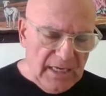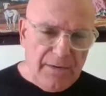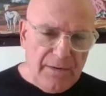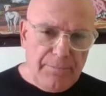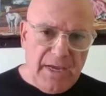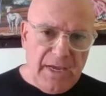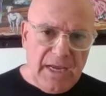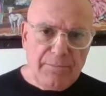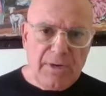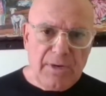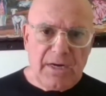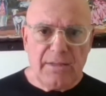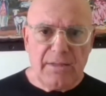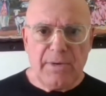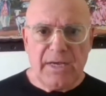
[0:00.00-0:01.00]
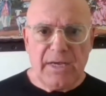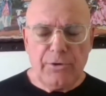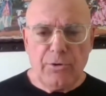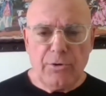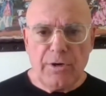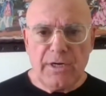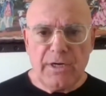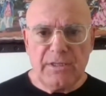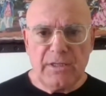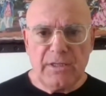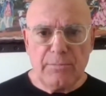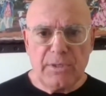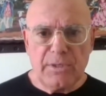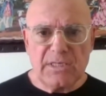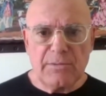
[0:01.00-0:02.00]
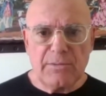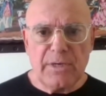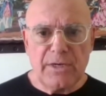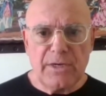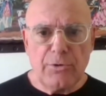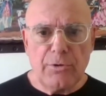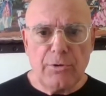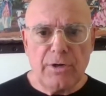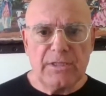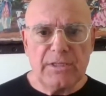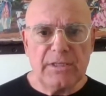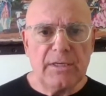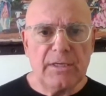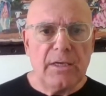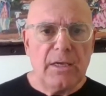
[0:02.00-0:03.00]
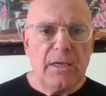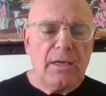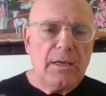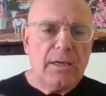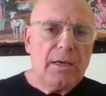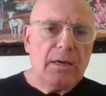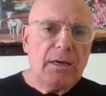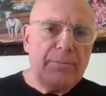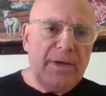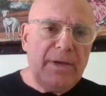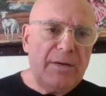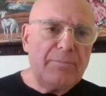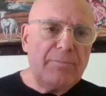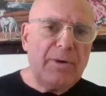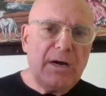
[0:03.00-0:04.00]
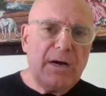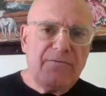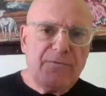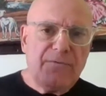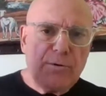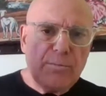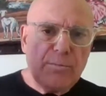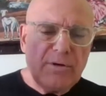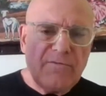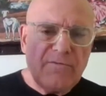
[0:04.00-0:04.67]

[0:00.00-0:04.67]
in Myanmar, the minority, the Muslim minority. Myanmar,